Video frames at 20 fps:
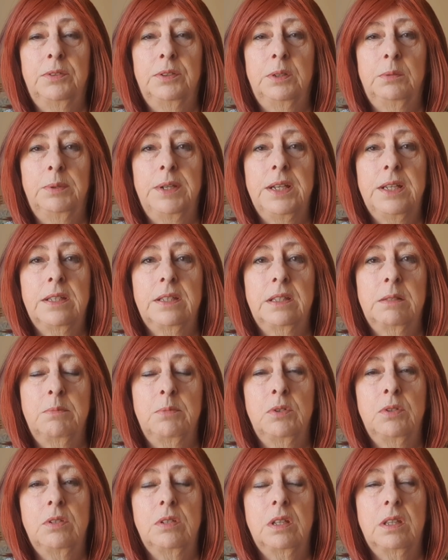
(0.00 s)
the weeks and the
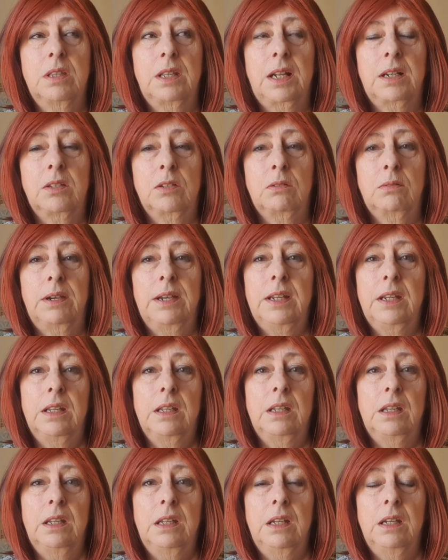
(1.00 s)
months, and that's quite
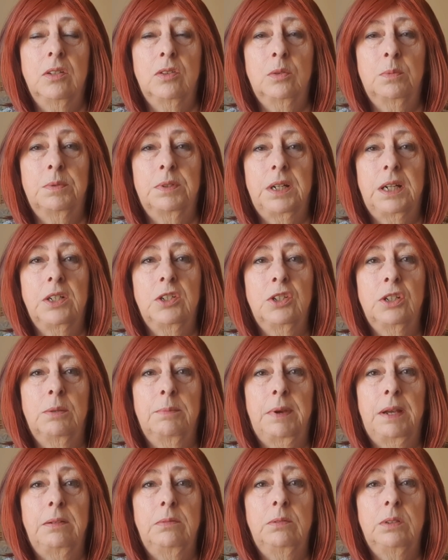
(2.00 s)
a substantial
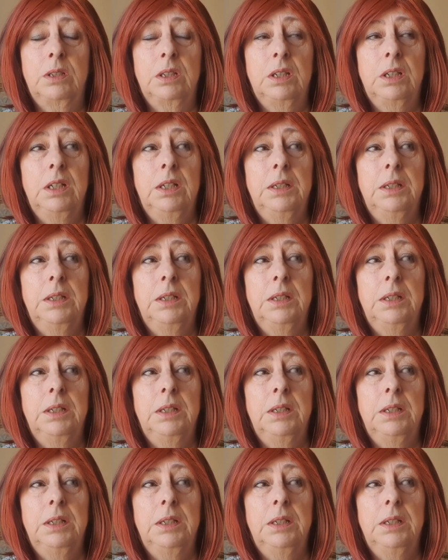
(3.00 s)
amount.